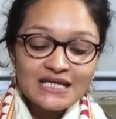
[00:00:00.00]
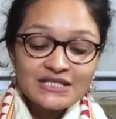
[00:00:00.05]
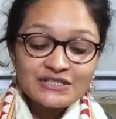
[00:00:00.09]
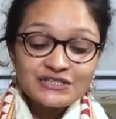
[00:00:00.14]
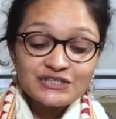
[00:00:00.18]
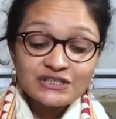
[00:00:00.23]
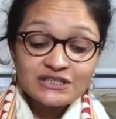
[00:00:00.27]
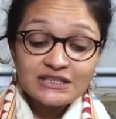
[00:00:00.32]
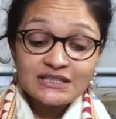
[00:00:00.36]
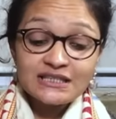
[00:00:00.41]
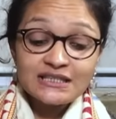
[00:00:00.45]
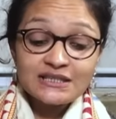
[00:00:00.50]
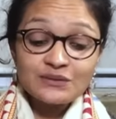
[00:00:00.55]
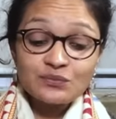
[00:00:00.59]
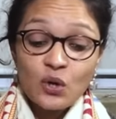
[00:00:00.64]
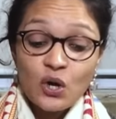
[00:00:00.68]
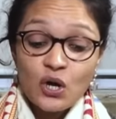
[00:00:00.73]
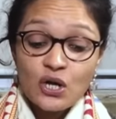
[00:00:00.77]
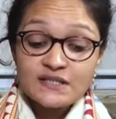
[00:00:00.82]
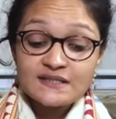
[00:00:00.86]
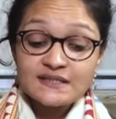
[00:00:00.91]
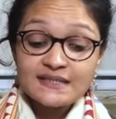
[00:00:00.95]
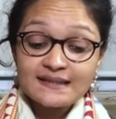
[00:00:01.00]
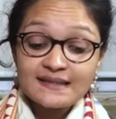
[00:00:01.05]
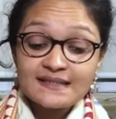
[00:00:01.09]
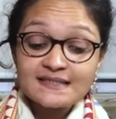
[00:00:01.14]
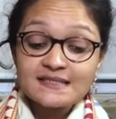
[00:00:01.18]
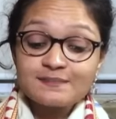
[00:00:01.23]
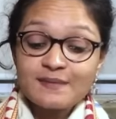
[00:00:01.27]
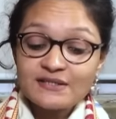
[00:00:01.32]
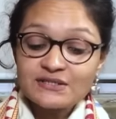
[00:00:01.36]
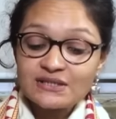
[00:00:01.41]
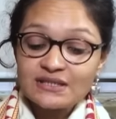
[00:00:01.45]
She was in the
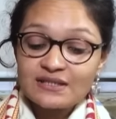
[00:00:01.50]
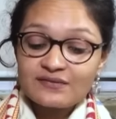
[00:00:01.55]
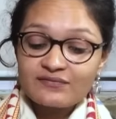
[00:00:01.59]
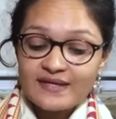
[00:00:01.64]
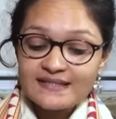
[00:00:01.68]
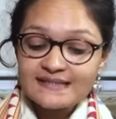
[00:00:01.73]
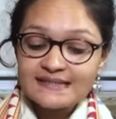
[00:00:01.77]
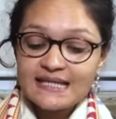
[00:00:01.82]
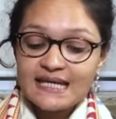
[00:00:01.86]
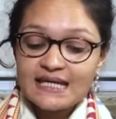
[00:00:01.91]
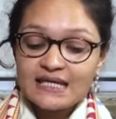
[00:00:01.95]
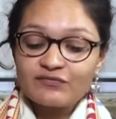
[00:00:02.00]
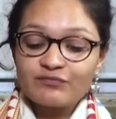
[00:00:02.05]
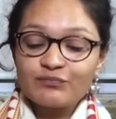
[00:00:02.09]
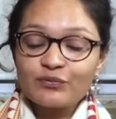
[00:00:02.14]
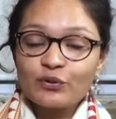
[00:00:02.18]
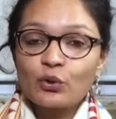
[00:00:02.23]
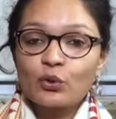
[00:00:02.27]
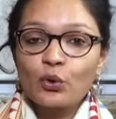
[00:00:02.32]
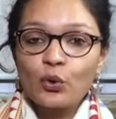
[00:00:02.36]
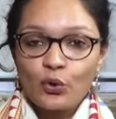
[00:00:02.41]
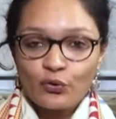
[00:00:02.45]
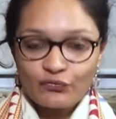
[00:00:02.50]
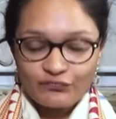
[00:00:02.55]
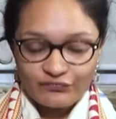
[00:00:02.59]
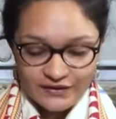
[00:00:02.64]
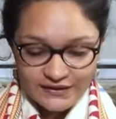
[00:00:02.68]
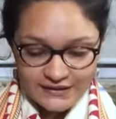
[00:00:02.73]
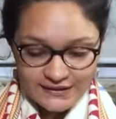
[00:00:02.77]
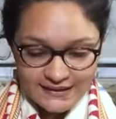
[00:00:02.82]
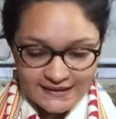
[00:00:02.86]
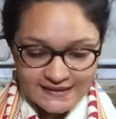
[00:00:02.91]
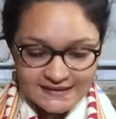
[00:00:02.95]
Special Investigative Bureau of
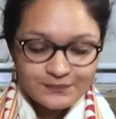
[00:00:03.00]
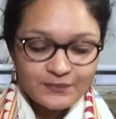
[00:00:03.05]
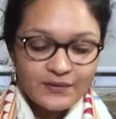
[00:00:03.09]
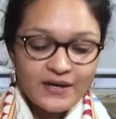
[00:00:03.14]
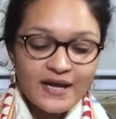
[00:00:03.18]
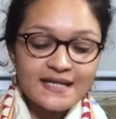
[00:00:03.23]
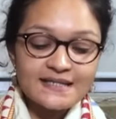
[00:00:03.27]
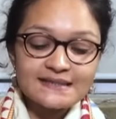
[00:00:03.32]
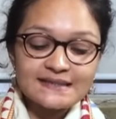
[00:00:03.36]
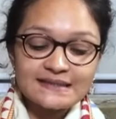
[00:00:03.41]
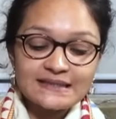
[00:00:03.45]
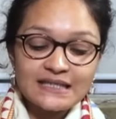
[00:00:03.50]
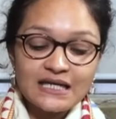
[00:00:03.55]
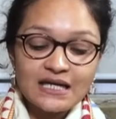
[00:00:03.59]
Indian Express.